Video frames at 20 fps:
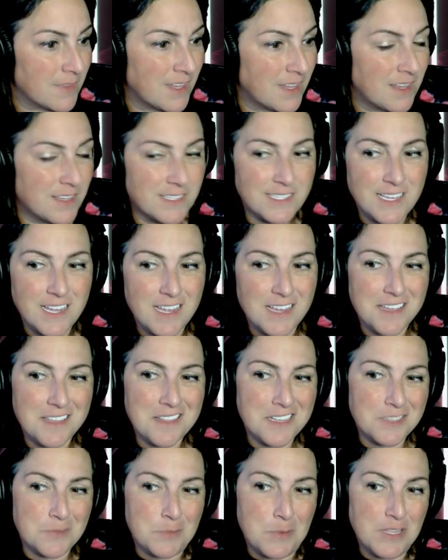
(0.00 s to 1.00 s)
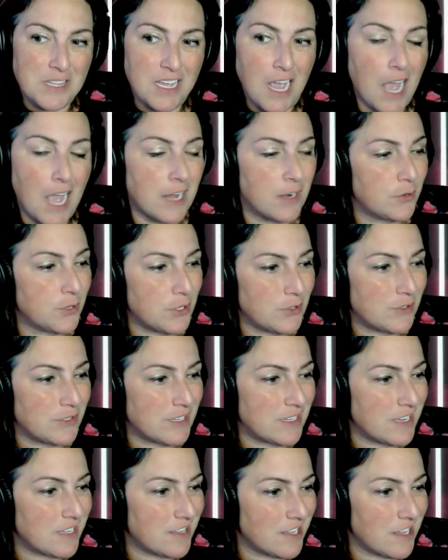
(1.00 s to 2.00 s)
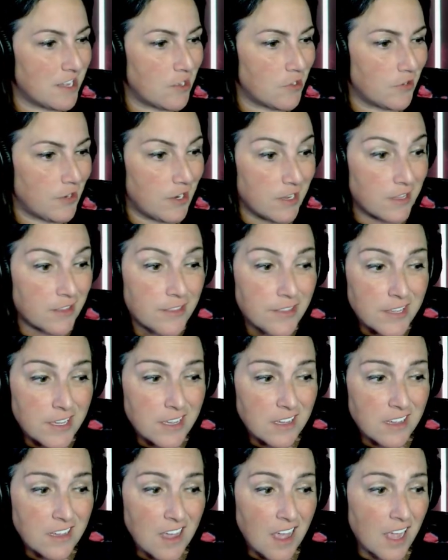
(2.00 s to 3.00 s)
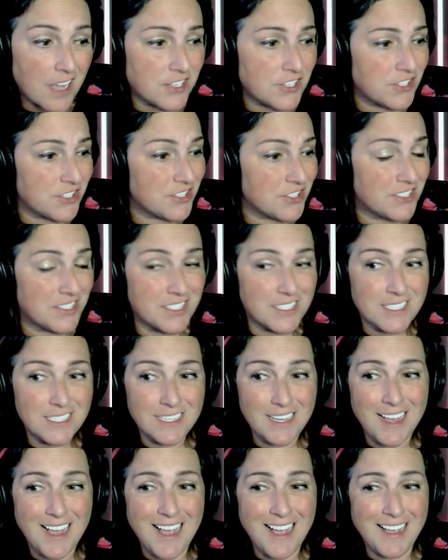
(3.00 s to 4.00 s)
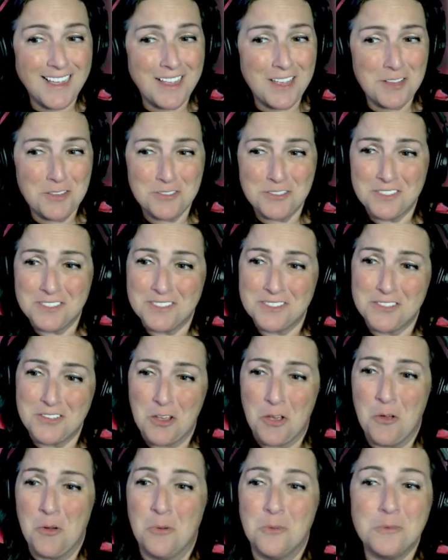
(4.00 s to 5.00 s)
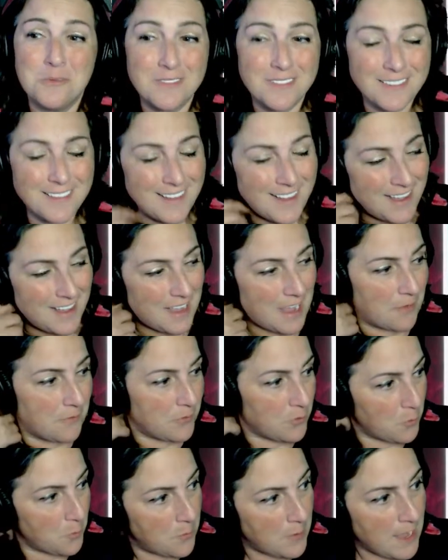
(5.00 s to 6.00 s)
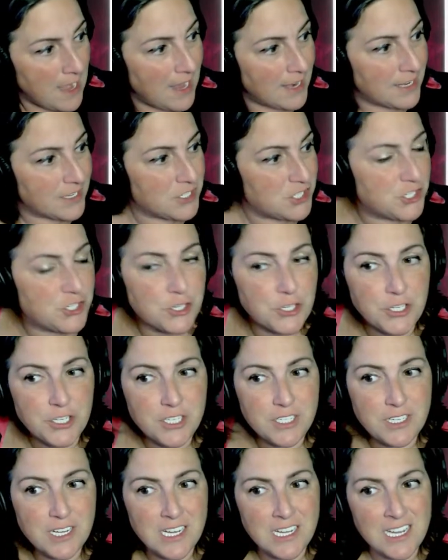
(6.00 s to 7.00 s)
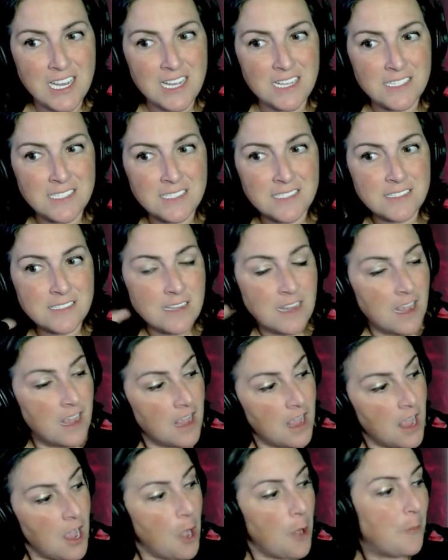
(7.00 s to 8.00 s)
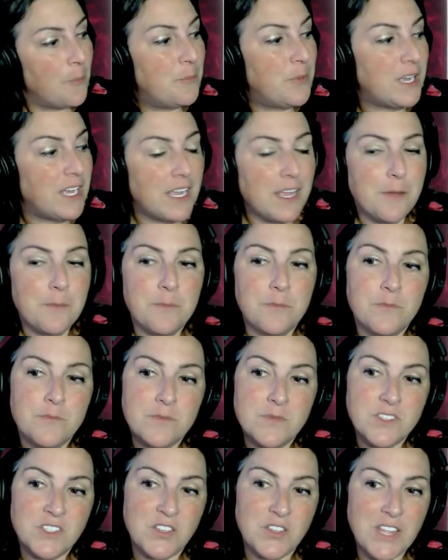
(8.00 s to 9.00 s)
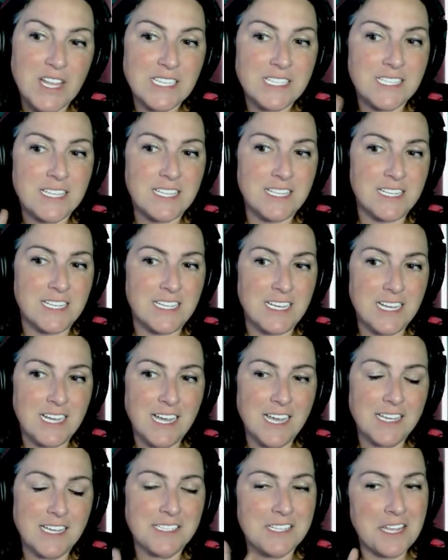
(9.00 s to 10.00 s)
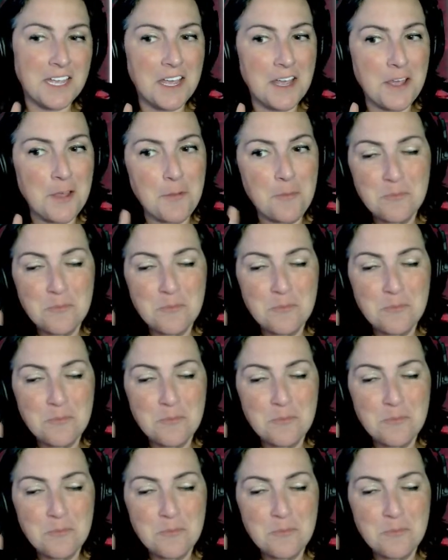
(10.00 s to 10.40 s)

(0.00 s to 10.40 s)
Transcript: See, and that's my thing. I don't use anything on anything. I just don't. I feel bad. I should, I guess. But so that's the thing is that,